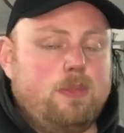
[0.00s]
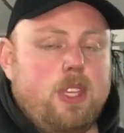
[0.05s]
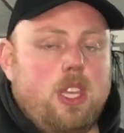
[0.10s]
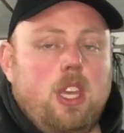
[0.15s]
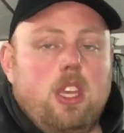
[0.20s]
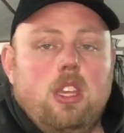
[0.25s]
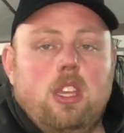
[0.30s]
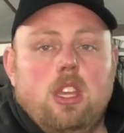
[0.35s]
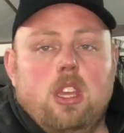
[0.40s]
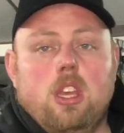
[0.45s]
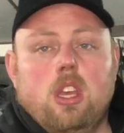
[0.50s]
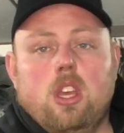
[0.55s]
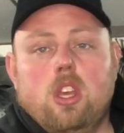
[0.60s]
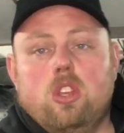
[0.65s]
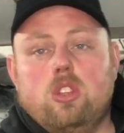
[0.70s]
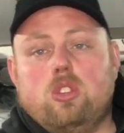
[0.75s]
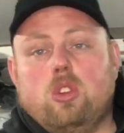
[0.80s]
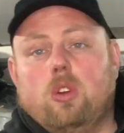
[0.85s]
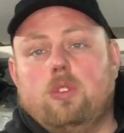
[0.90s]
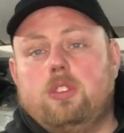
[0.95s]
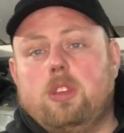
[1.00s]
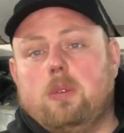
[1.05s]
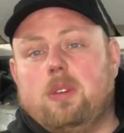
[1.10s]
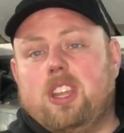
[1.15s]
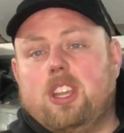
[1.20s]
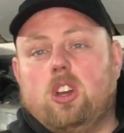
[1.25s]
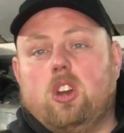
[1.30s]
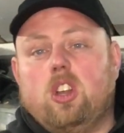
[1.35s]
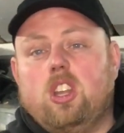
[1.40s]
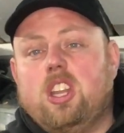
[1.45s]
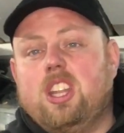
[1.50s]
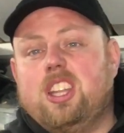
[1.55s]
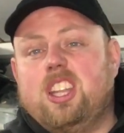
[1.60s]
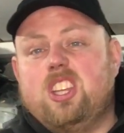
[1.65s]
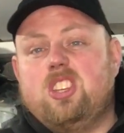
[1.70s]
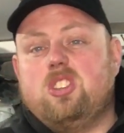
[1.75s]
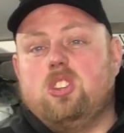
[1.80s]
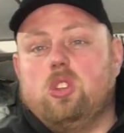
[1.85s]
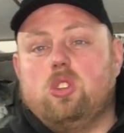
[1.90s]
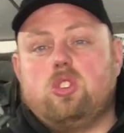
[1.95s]
Okay, so if you went and got an
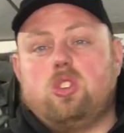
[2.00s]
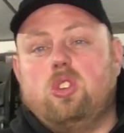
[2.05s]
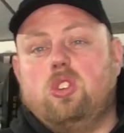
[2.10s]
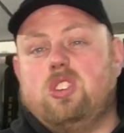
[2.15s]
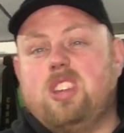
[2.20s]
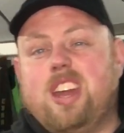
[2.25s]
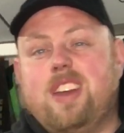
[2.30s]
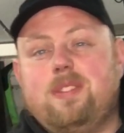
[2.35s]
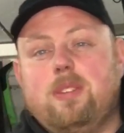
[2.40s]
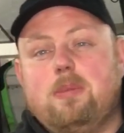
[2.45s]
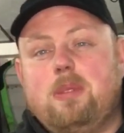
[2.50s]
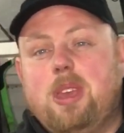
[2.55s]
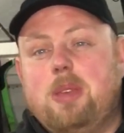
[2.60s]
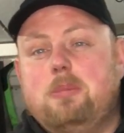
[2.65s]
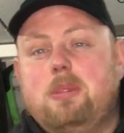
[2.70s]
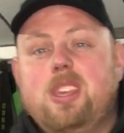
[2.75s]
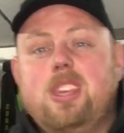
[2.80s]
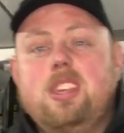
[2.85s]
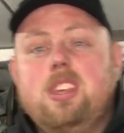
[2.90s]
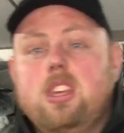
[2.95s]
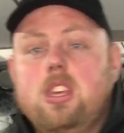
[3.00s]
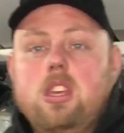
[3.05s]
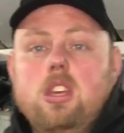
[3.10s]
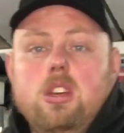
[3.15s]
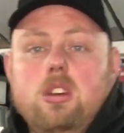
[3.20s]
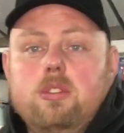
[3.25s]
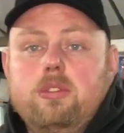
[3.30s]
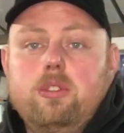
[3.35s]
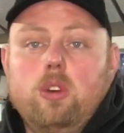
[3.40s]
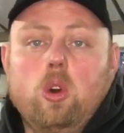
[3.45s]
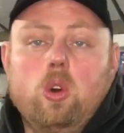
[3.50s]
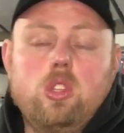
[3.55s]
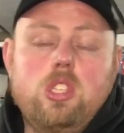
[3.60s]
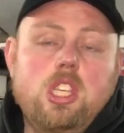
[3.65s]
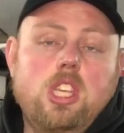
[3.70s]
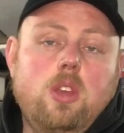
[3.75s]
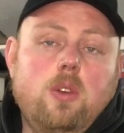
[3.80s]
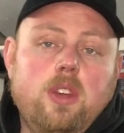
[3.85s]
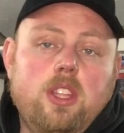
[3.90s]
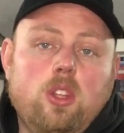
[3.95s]
additional screwdriver, maybe
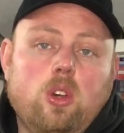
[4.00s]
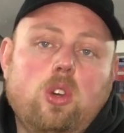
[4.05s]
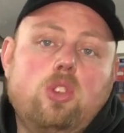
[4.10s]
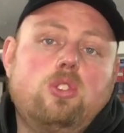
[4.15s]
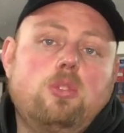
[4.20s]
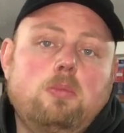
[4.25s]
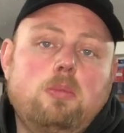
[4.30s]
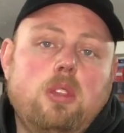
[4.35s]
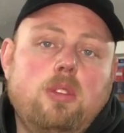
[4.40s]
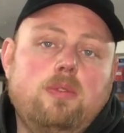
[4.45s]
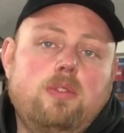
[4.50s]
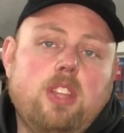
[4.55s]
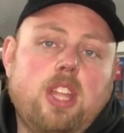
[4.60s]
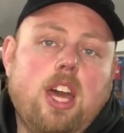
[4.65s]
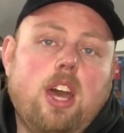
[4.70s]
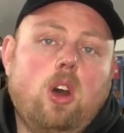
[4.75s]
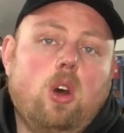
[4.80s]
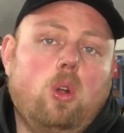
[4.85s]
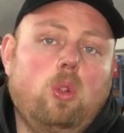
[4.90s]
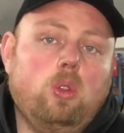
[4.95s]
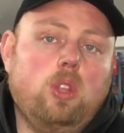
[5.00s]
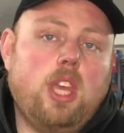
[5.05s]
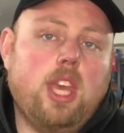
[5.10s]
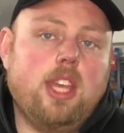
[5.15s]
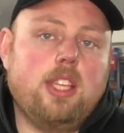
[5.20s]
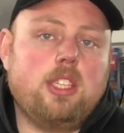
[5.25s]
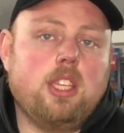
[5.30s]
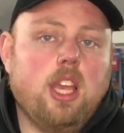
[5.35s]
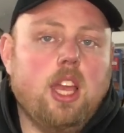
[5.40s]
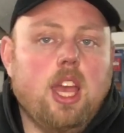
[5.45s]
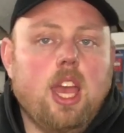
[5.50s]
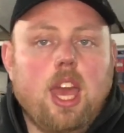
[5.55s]
£40 or something for that whole kit.